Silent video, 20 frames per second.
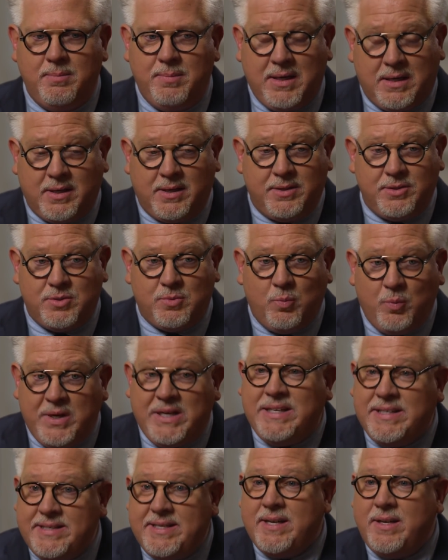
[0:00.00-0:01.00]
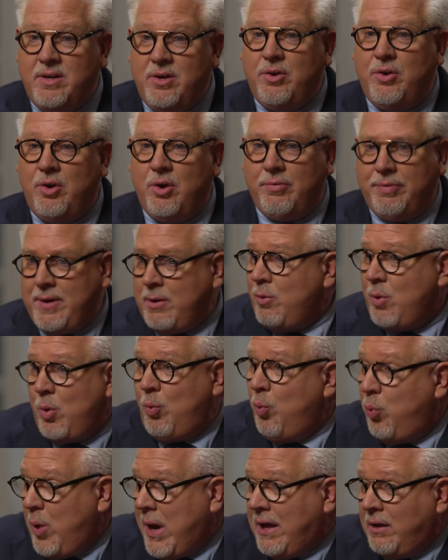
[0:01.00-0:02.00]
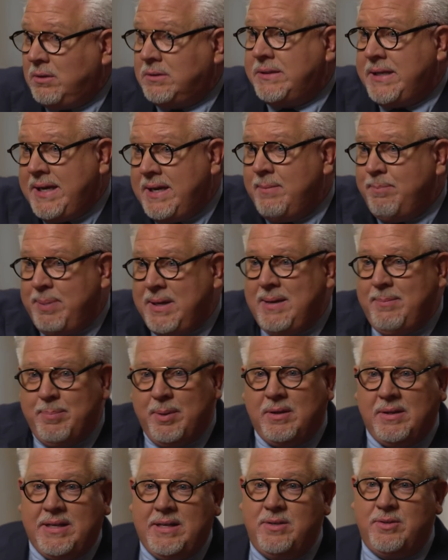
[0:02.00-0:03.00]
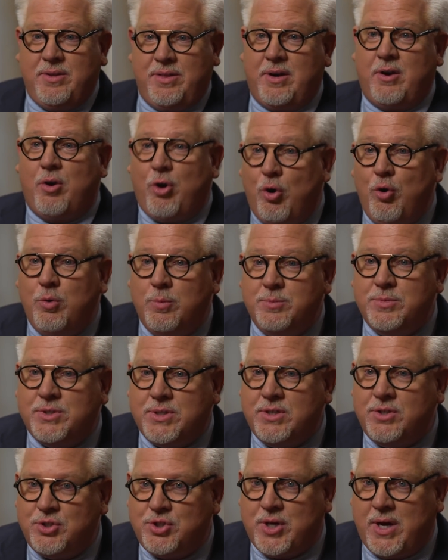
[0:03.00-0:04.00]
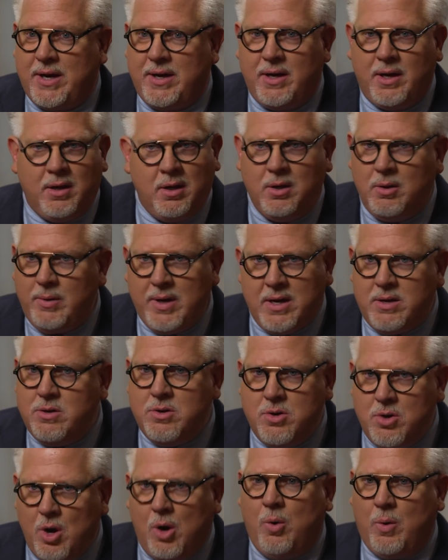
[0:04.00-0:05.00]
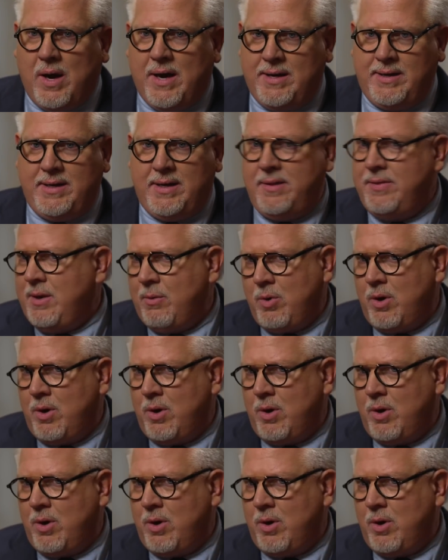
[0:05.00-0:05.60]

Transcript: because we didn't know. They Correct. welding people into their homes in China. We had no idea, and they